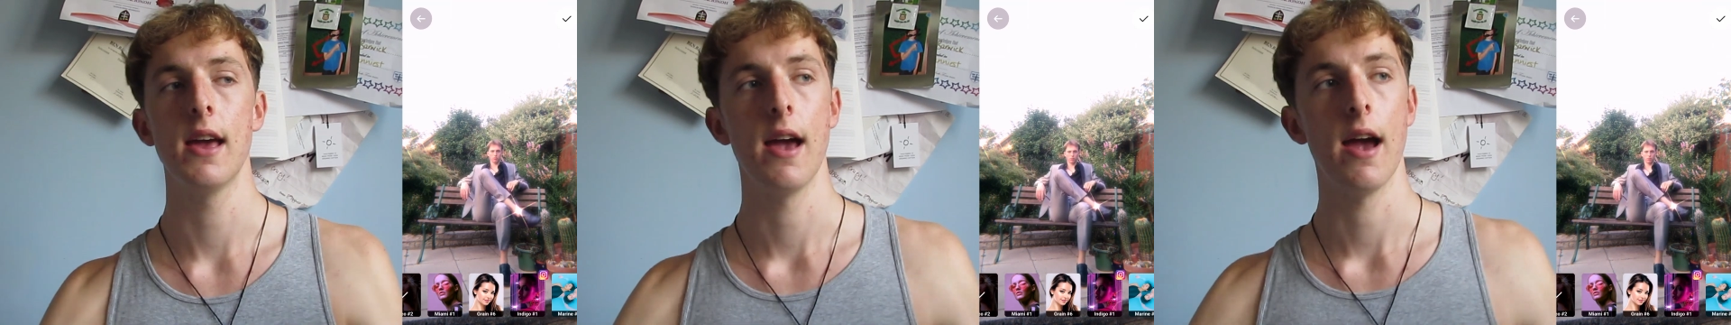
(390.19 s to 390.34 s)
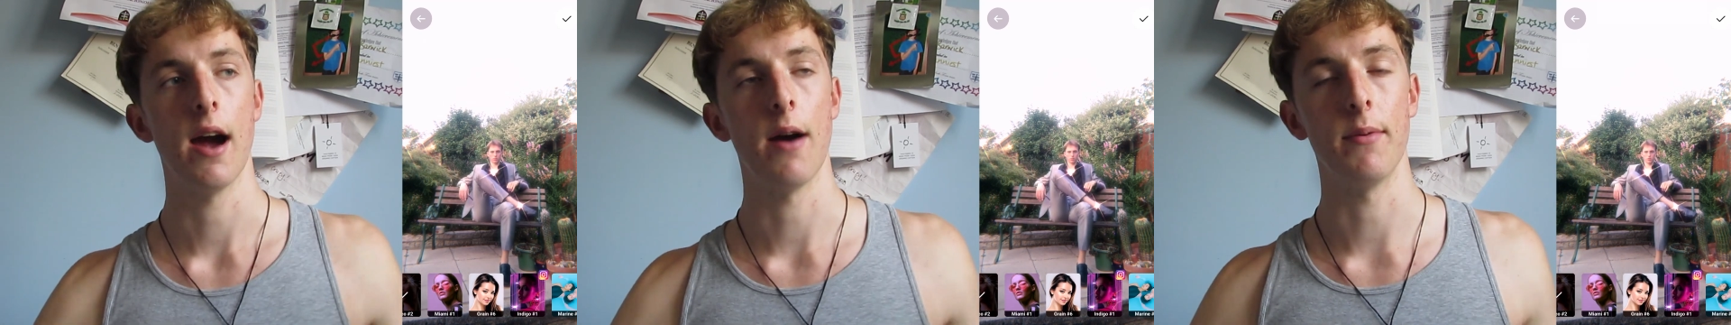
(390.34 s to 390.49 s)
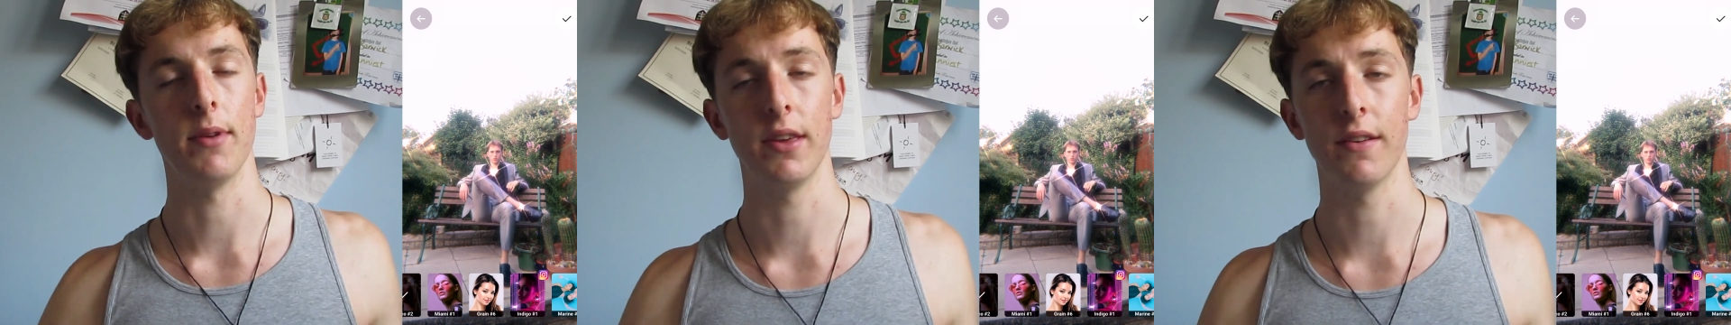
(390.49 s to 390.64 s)

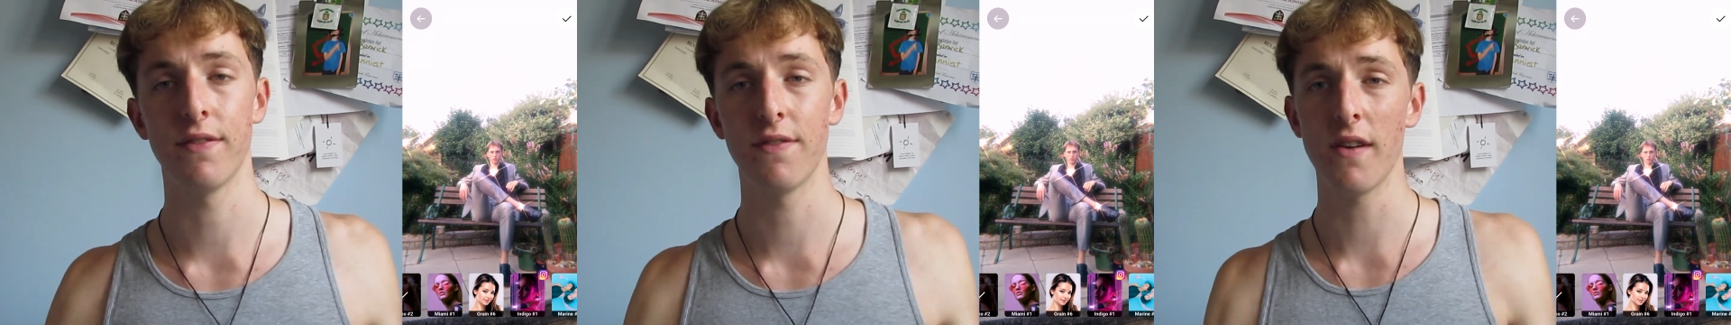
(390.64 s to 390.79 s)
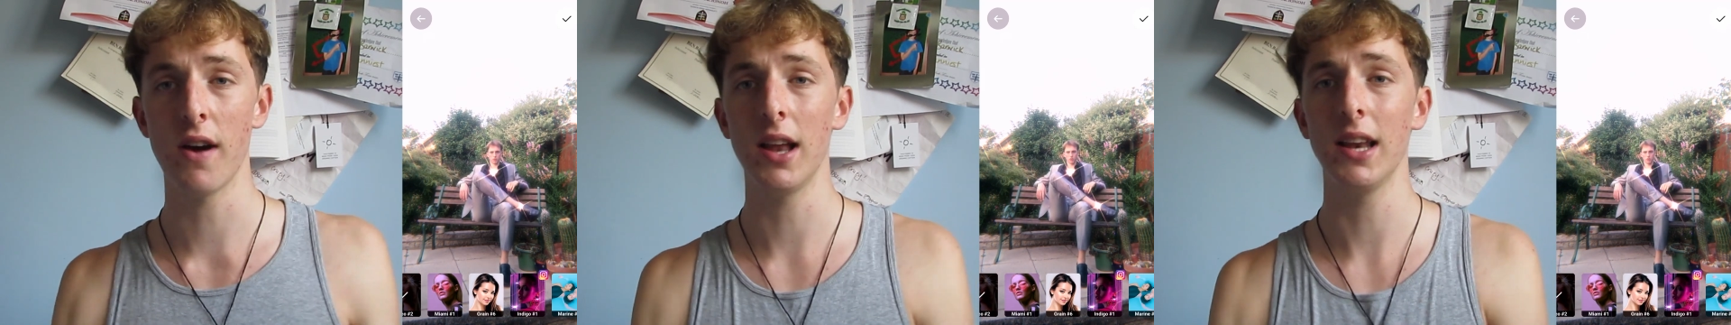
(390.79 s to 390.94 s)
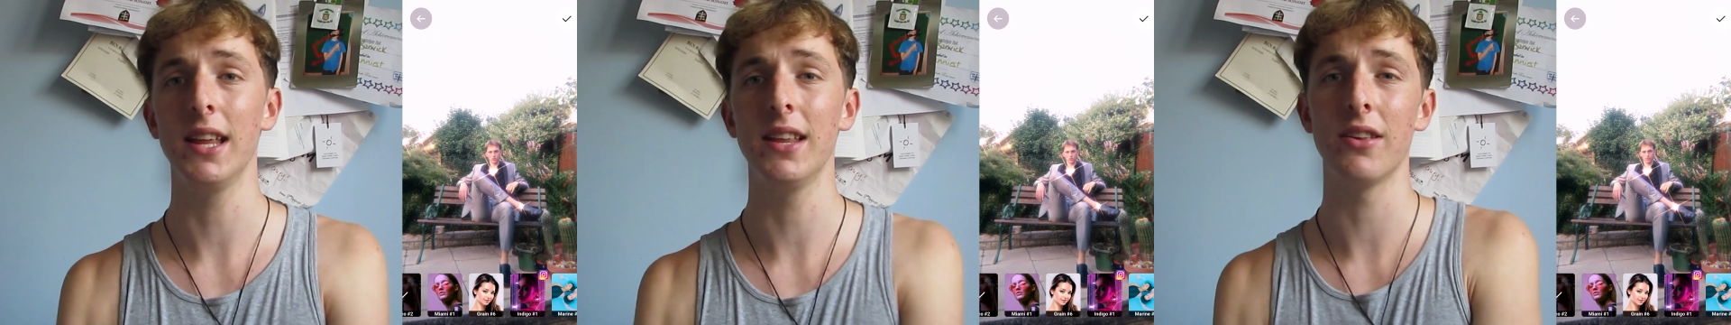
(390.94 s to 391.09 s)
And when you've
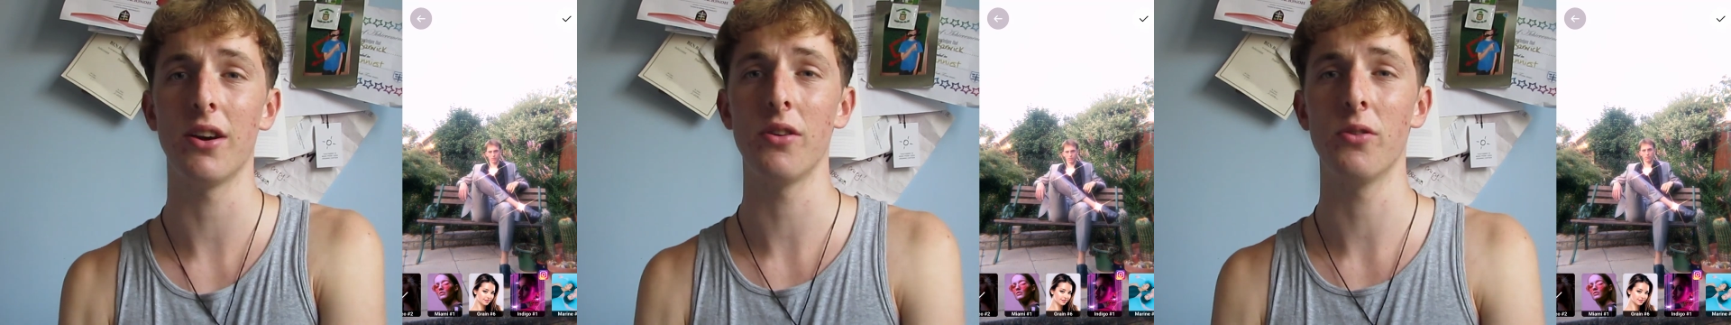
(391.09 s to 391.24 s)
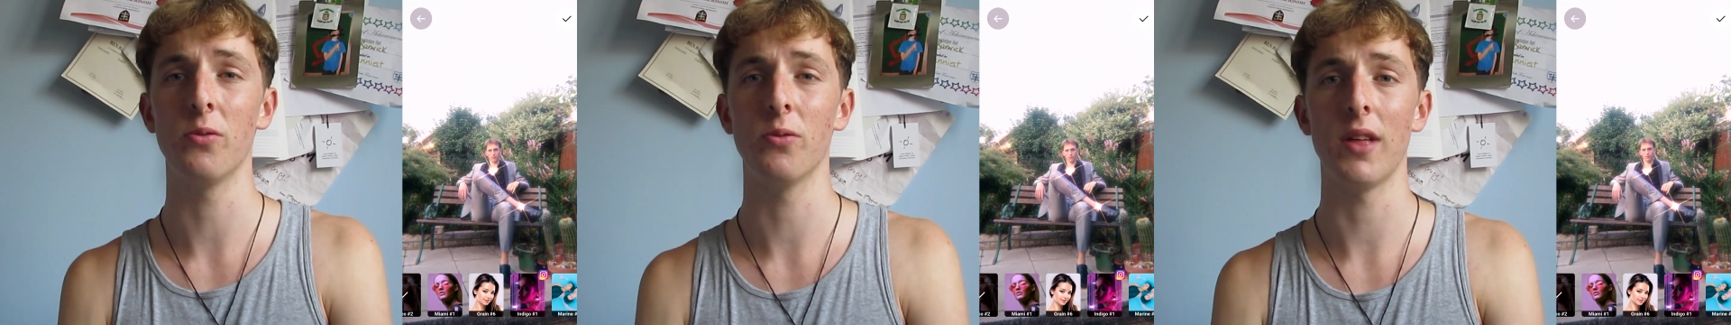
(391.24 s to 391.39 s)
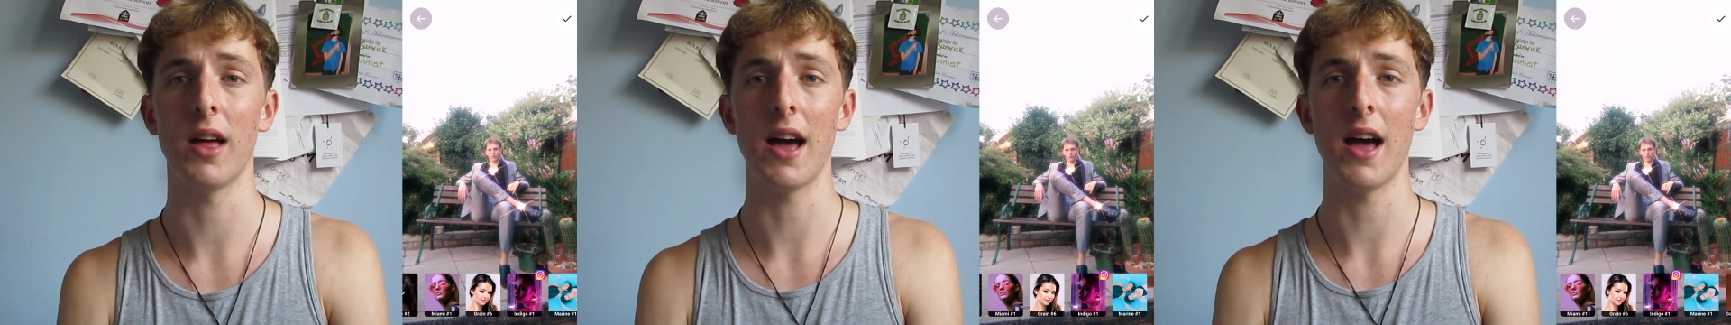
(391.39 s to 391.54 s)
finally done
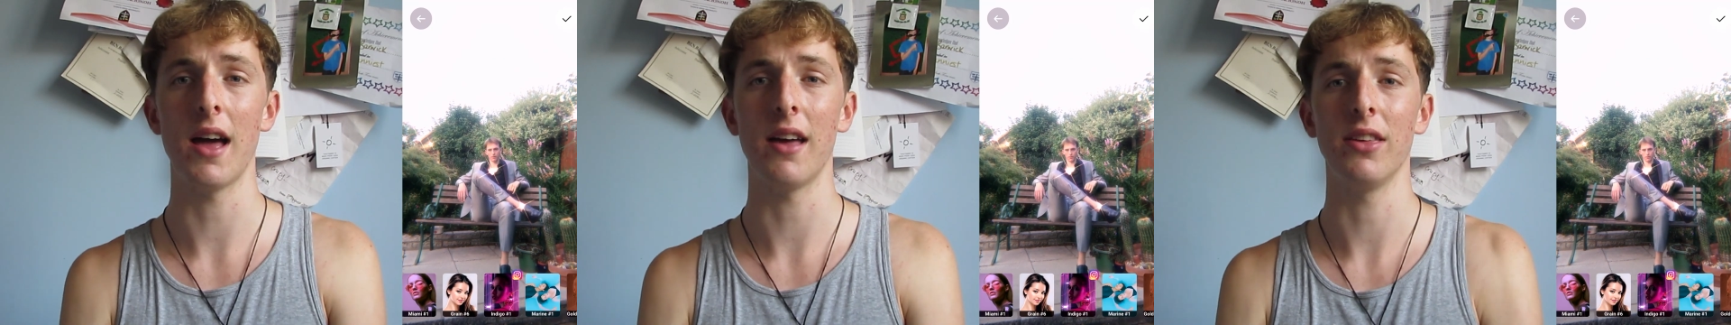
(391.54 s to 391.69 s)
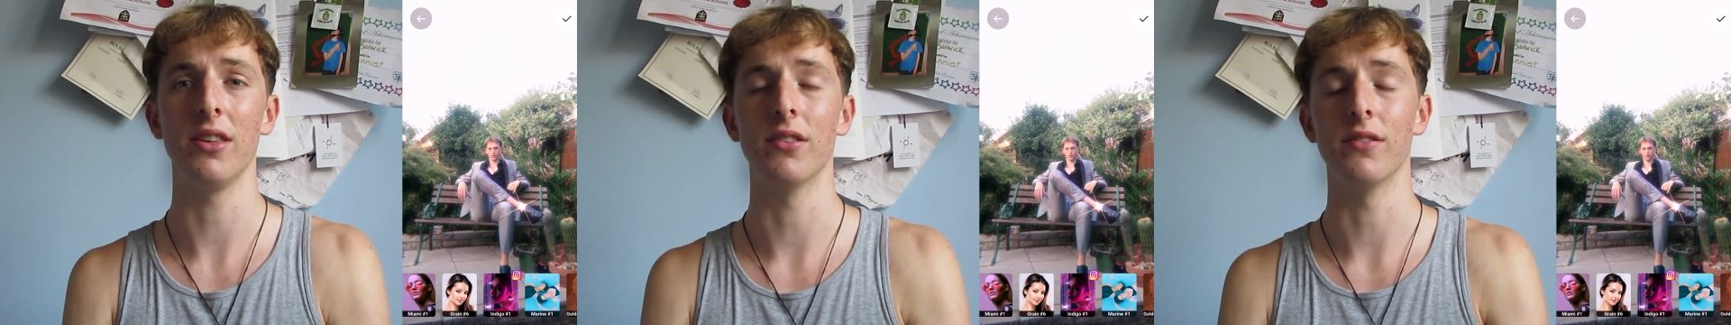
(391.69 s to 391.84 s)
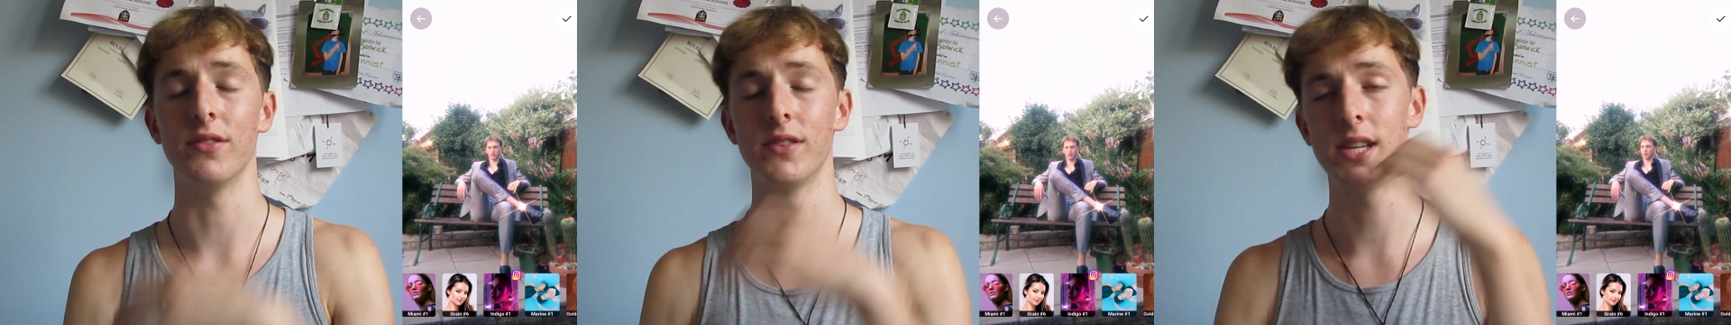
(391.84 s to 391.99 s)
all that,
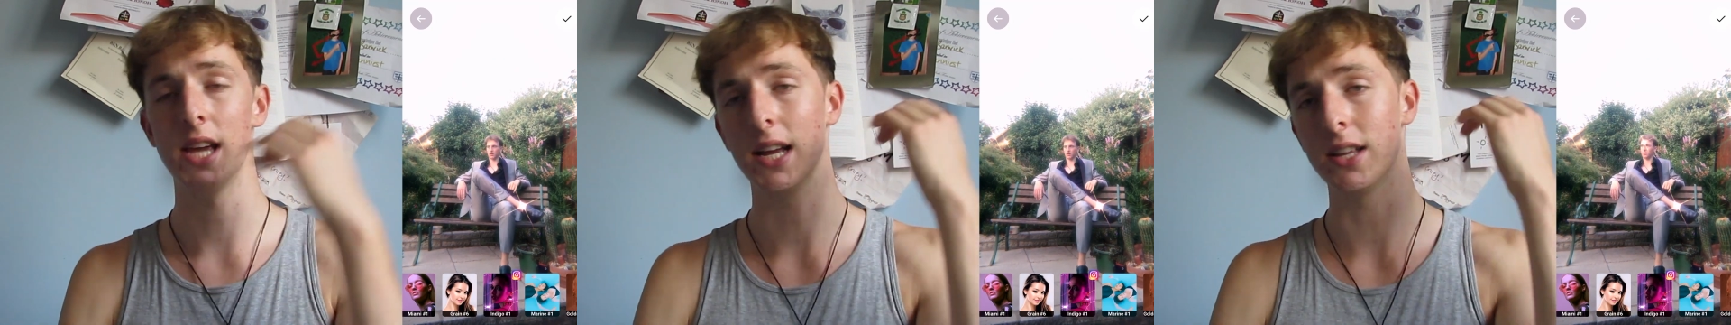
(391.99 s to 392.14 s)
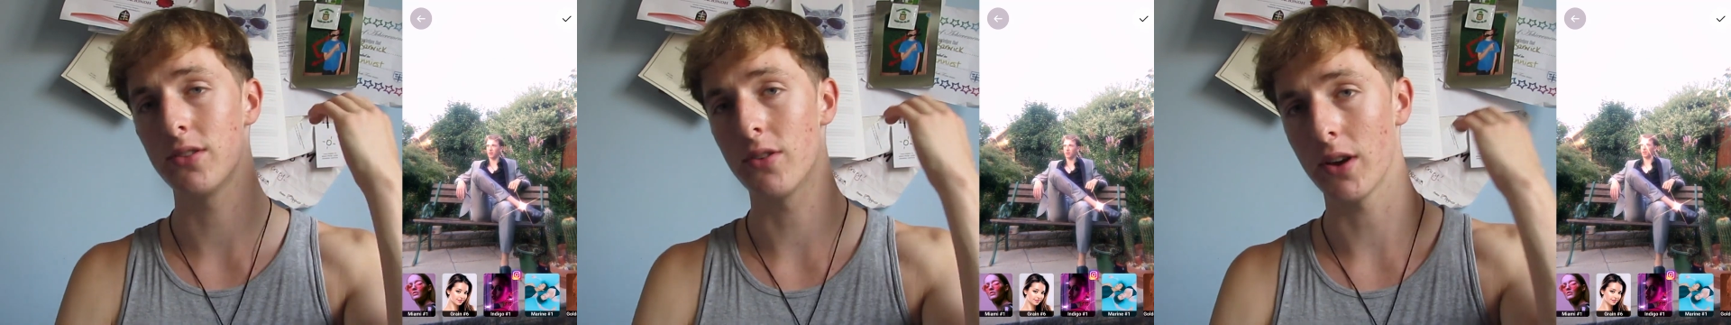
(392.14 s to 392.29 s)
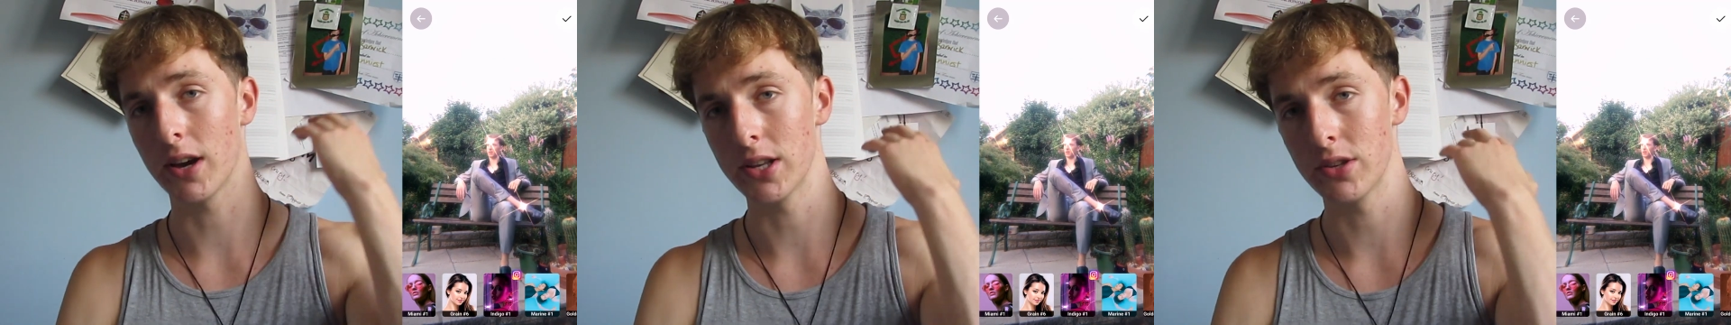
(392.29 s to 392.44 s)
your
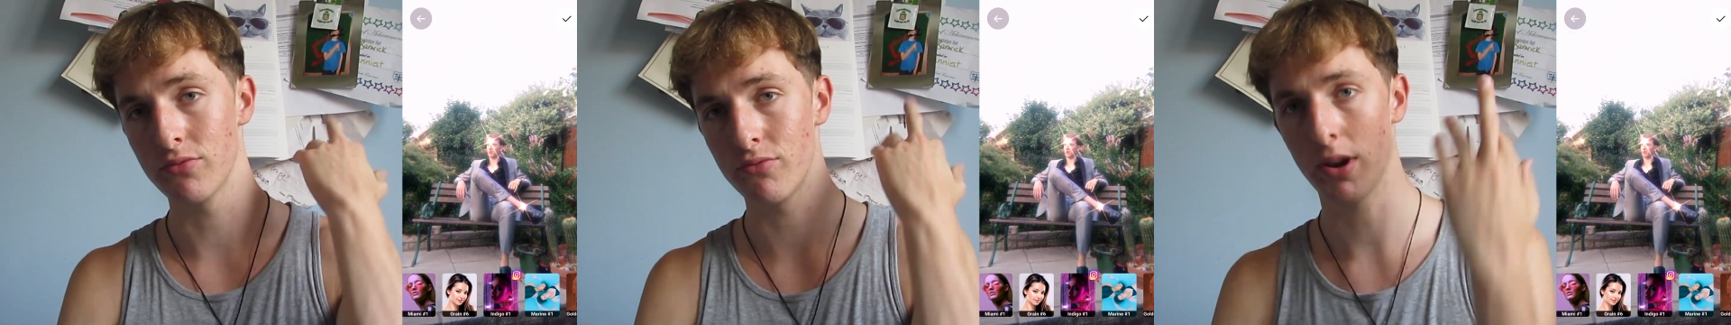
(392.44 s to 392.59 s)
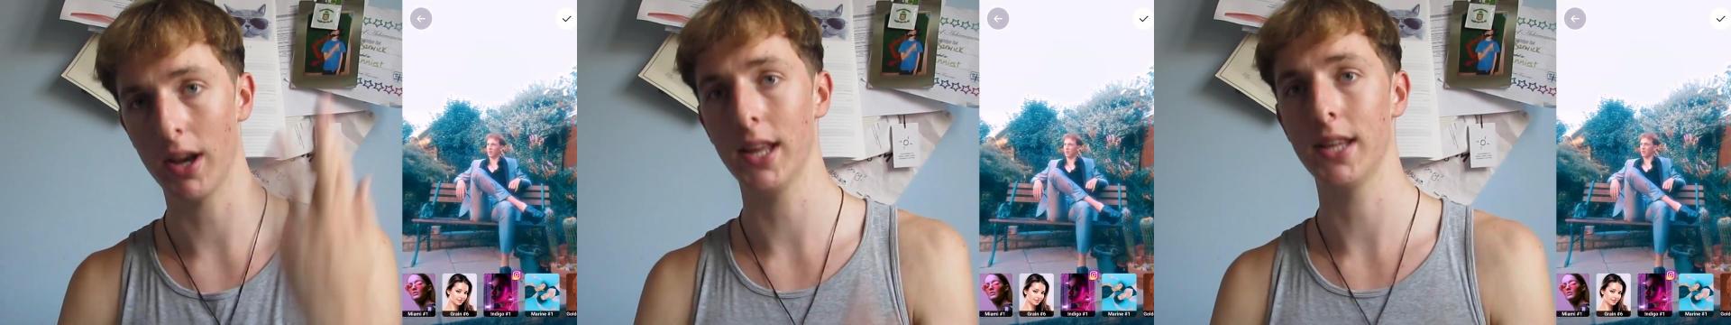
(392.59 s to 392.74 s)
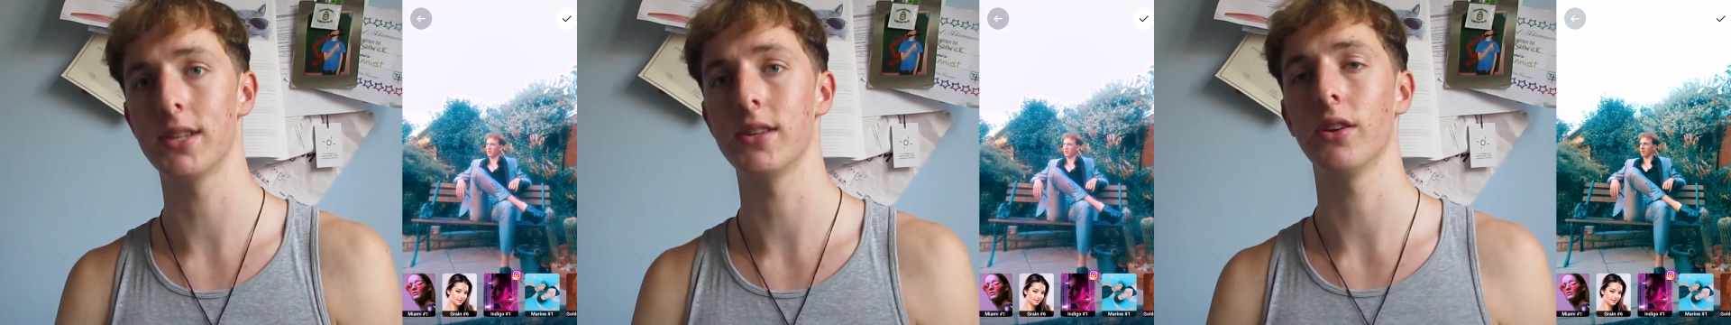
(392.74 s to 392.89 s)
TikTok is ready to